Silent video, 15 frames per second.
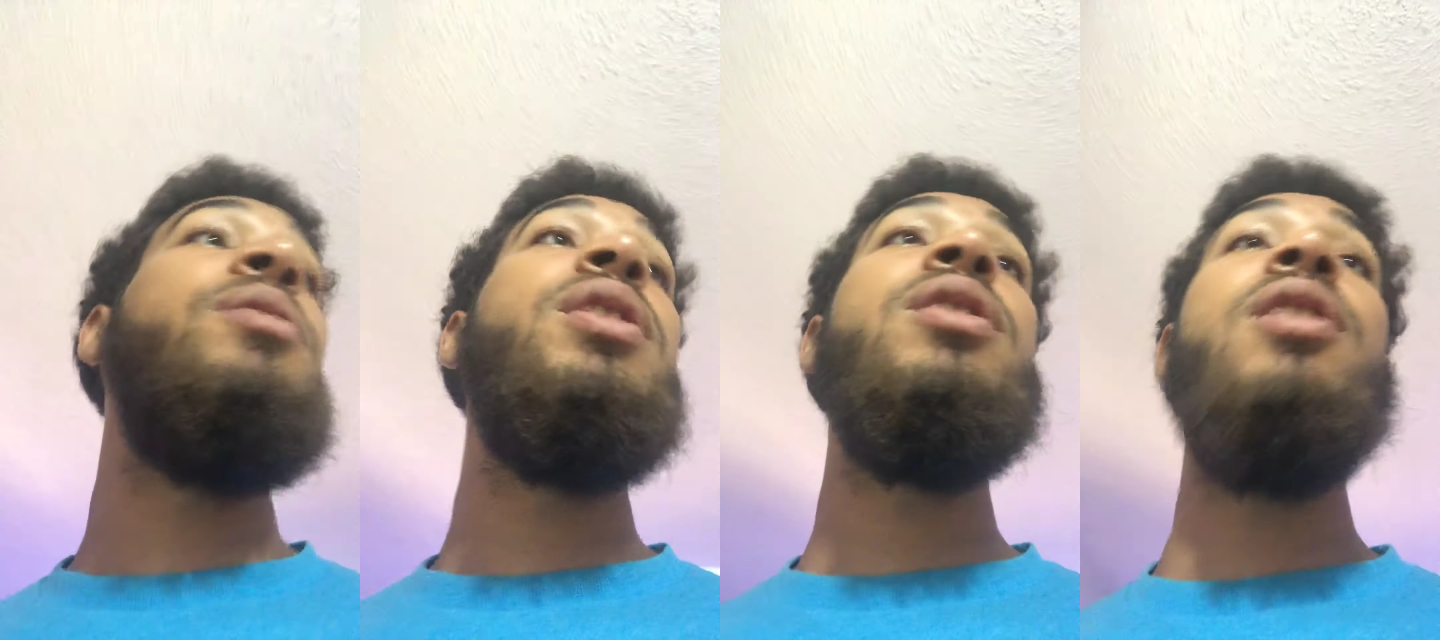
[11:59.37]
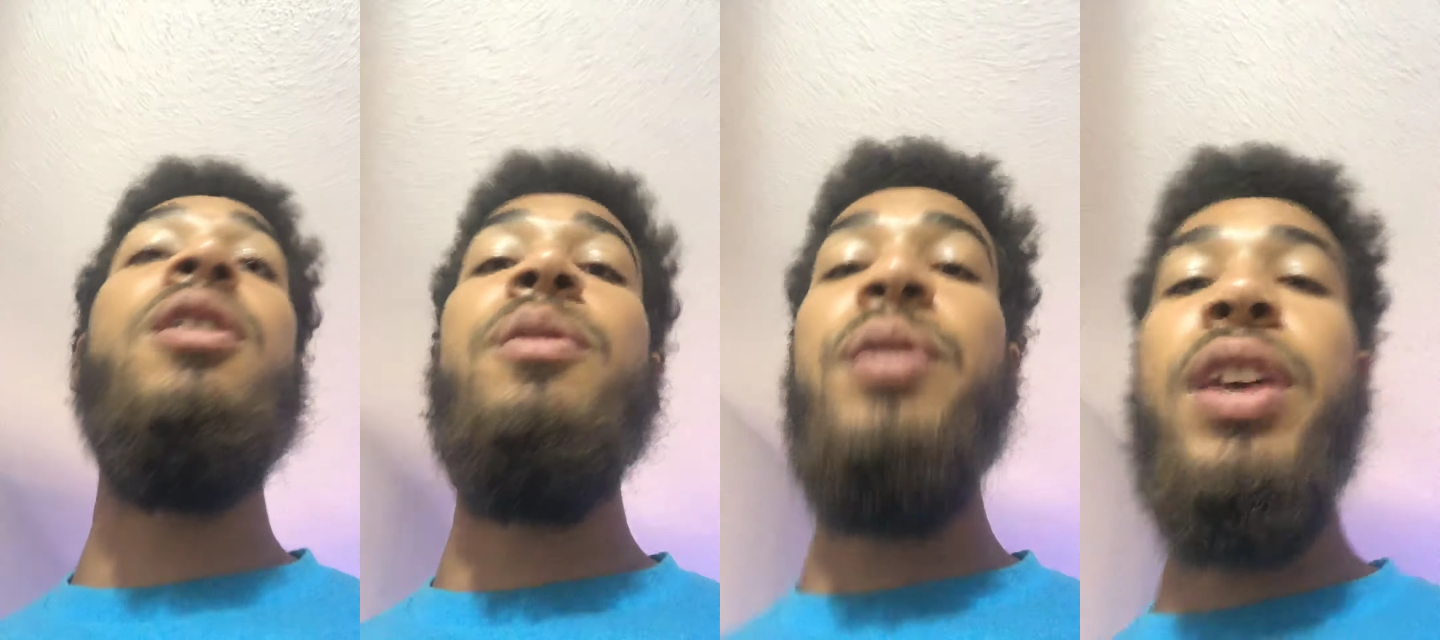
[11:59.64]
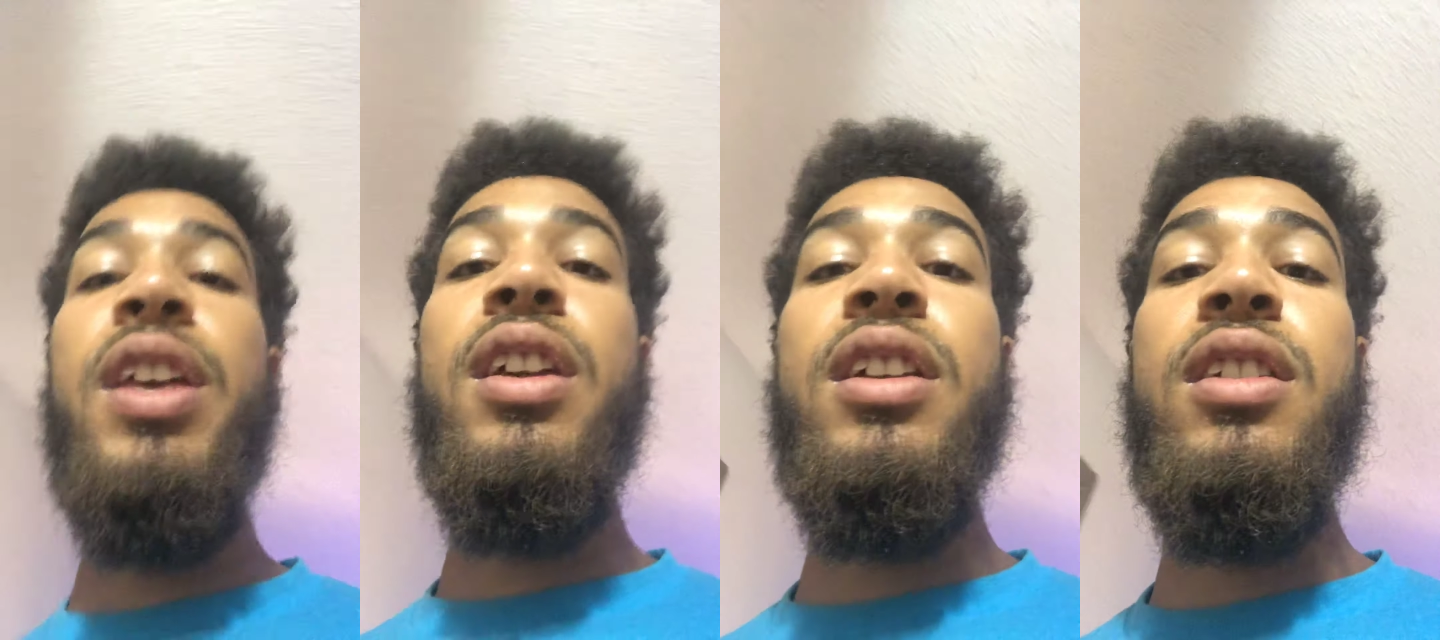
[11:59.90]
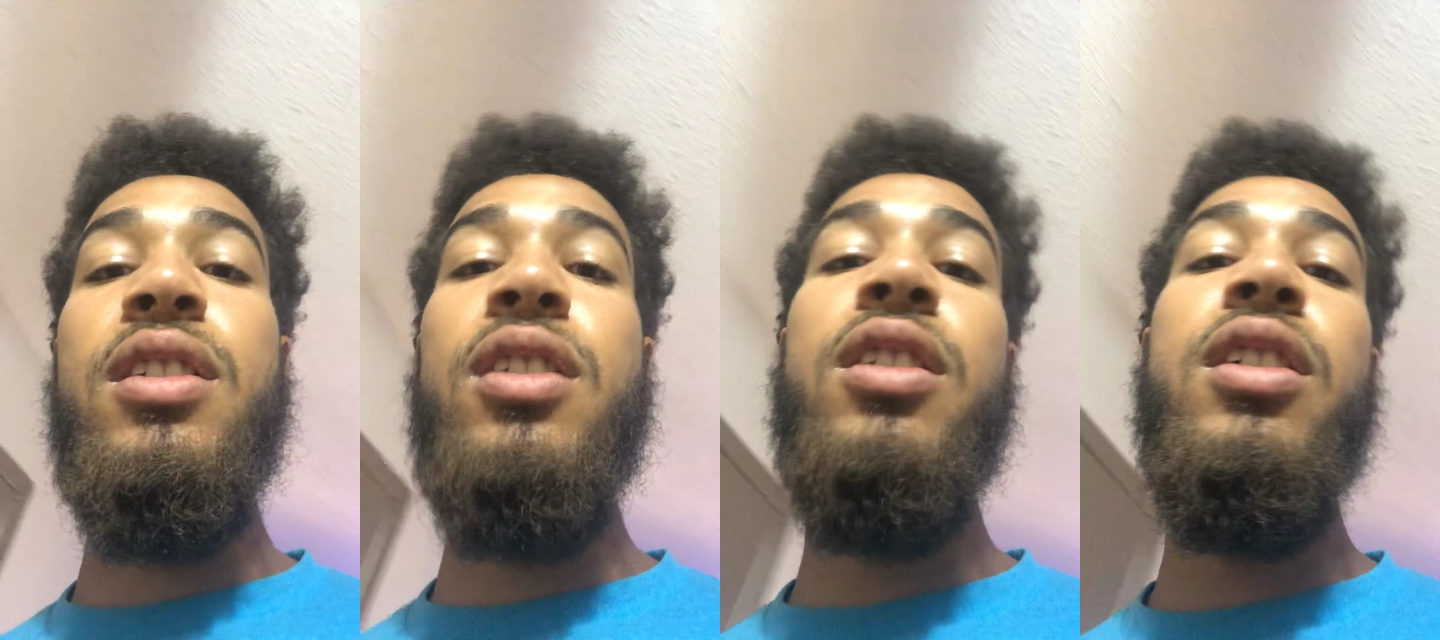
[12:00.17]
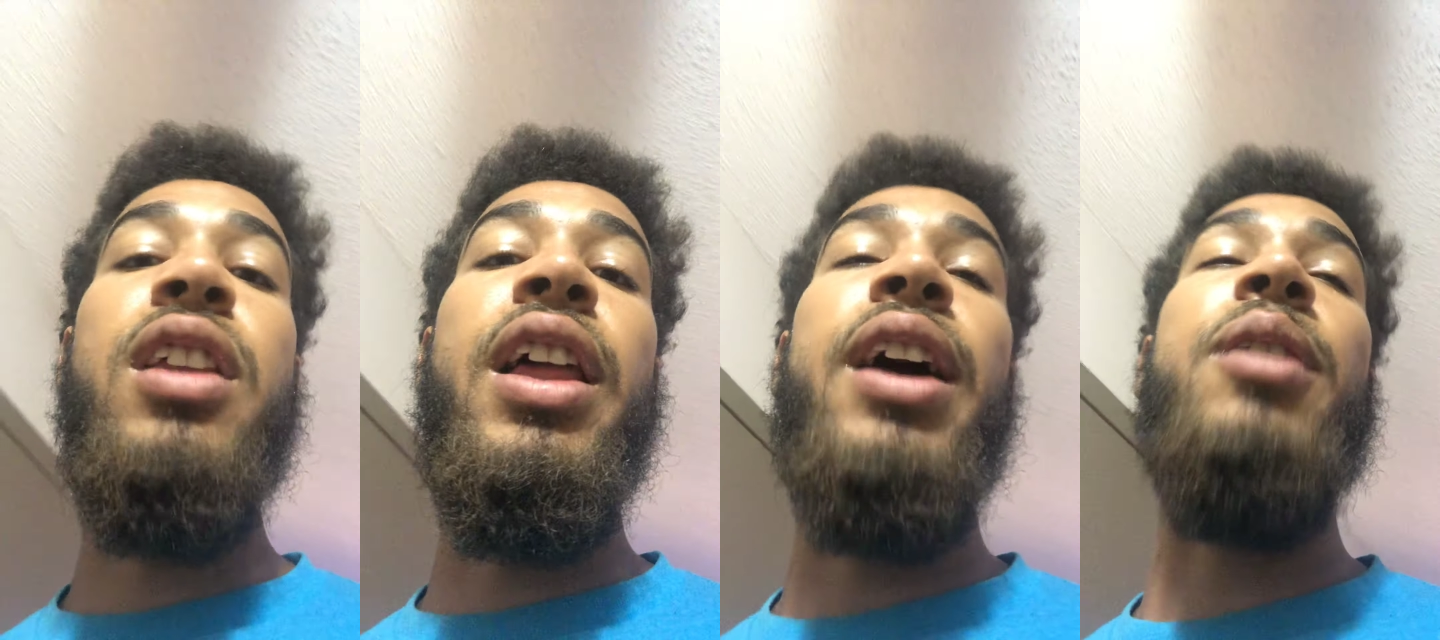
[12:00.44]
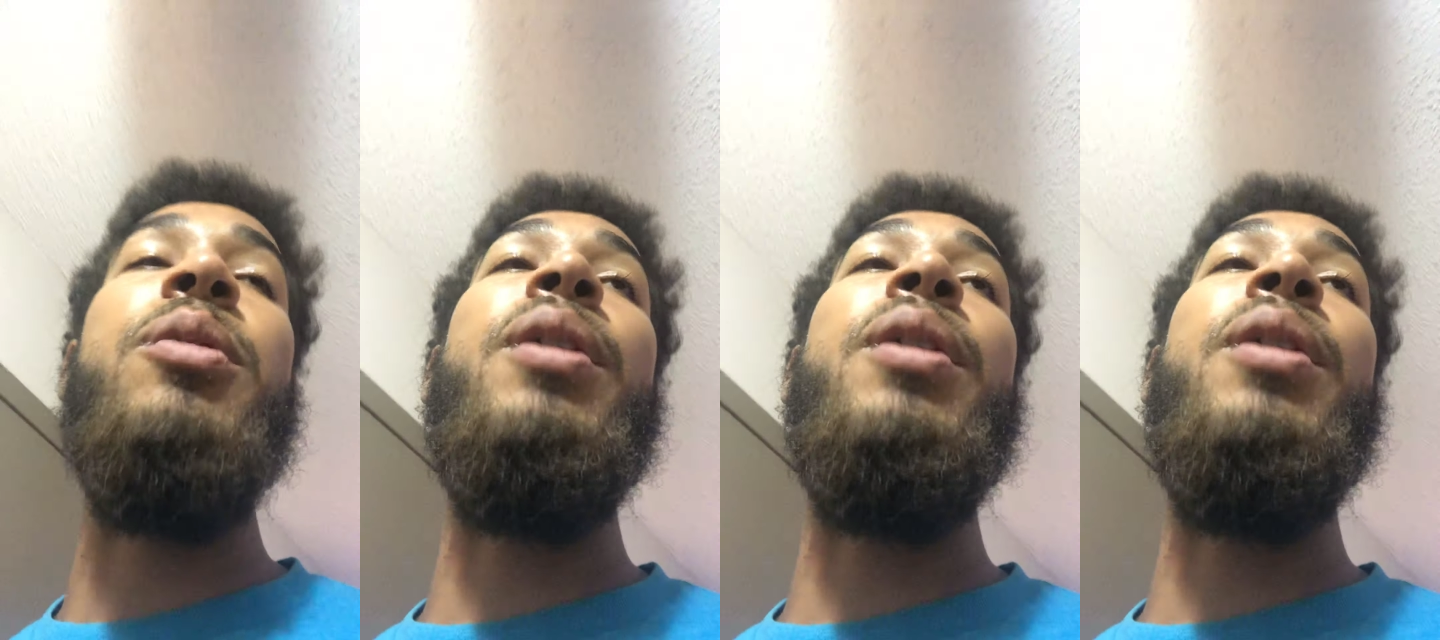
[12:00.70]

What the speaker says: when you go vegan. You're like,